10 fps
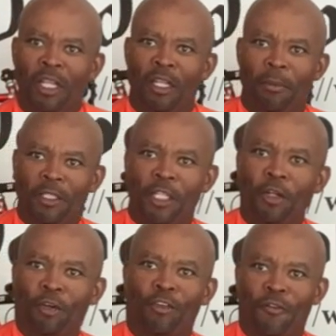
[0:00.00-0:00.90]
The
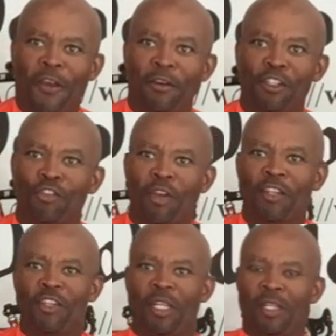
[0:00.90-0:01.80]
material's very
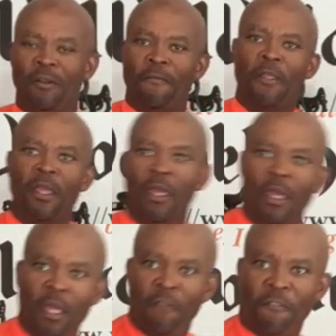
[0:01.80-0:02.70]
stretchy.
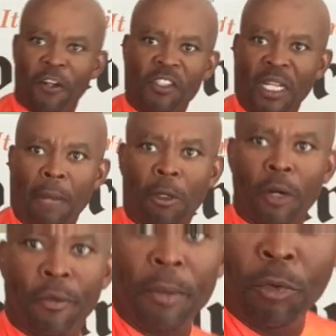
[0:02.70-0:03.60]
First thing I'm going
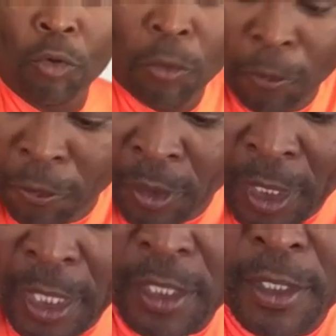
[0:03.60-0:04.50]
to remove
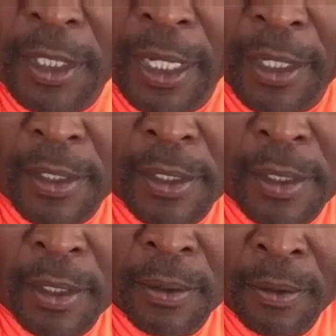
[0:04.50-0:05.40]
is
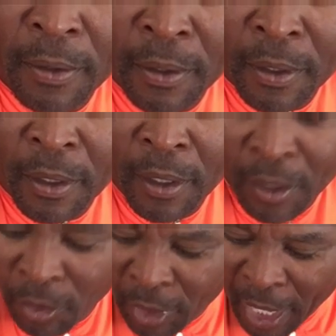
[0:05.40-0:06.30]
this.
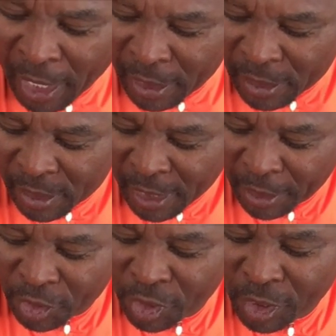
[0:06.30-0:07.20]
Okay, it's
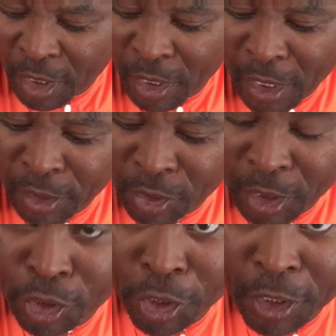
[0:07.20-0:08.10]
stitched into
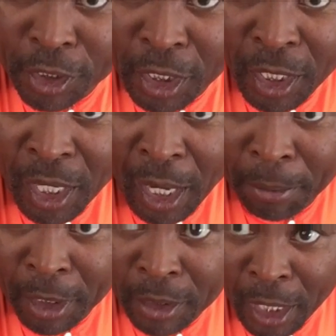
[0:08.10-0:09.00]
the jersey.
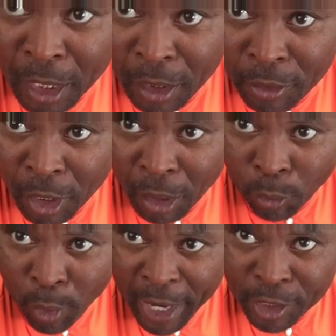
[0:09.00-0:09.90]
I'm gonna take a
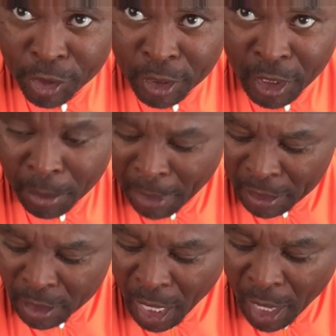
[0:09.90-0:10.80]
razor, take
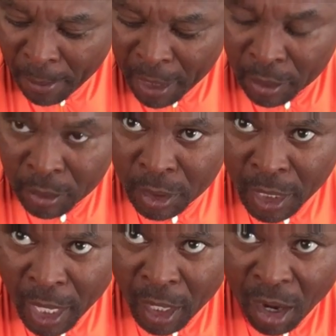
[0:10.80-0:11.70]
my time, and
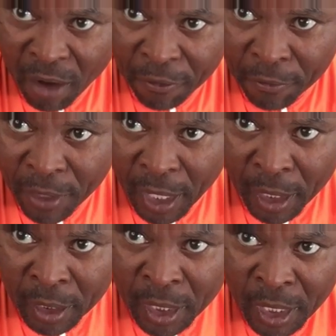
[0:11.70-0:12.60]
get it off of
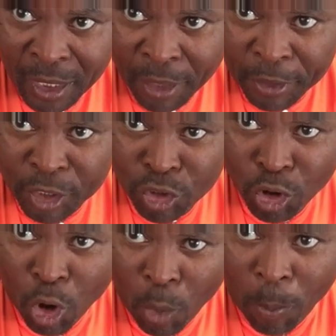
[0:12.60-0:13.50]
there. There is
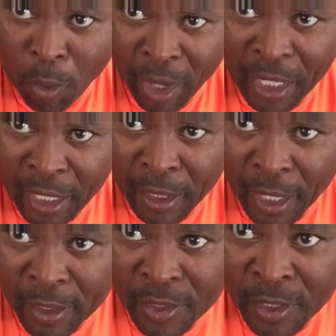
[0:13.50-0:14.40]
no point in
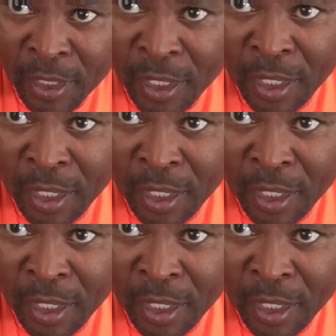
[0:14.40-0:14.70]
this.